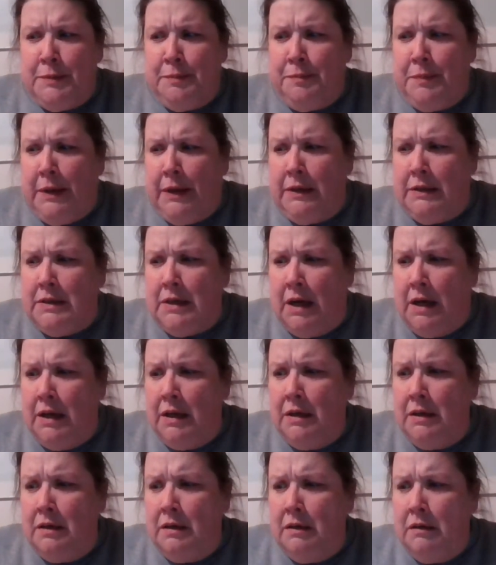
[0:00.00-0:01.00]
be
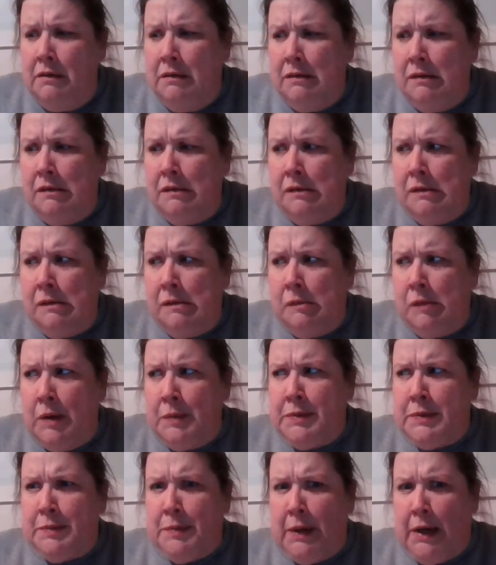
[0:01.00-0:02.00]
done,
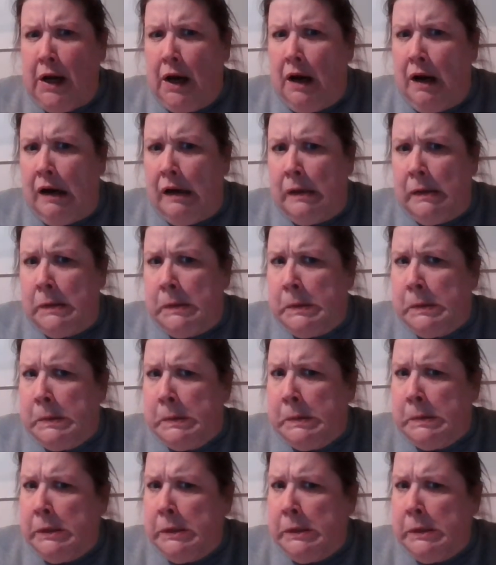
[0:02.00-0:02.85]
whips be gone